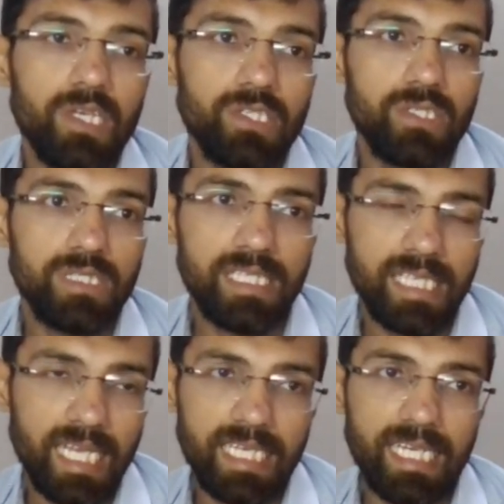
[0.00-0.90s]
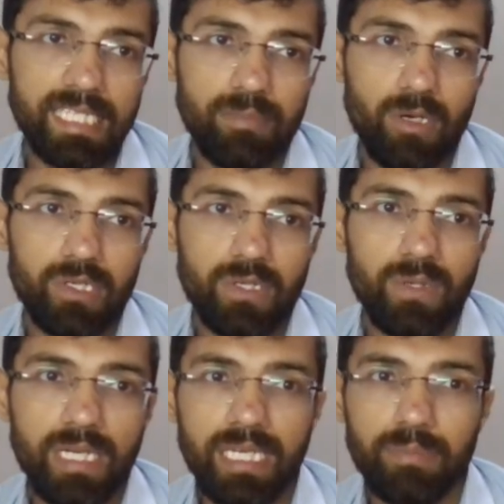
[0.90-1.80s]
So this idea is about
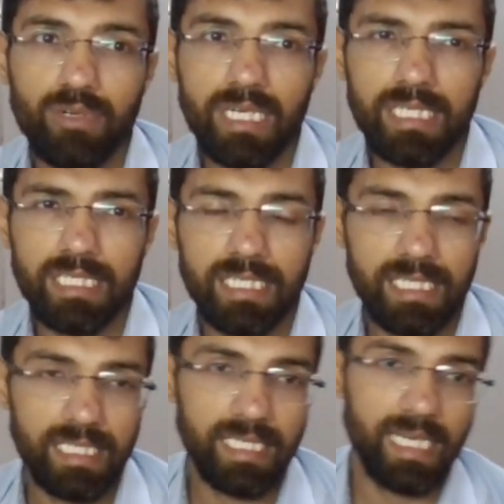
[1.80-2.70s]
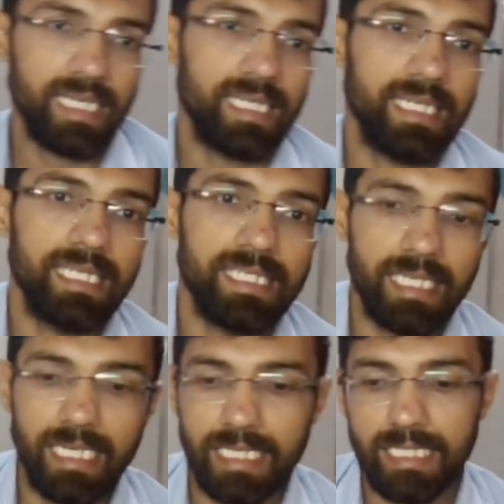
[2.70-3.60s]
collinear points. That is
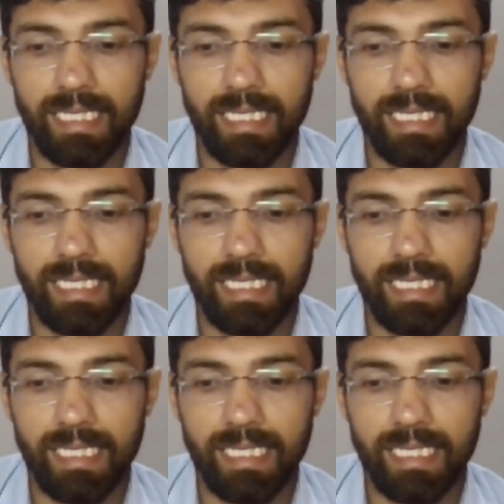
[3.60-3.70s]
it.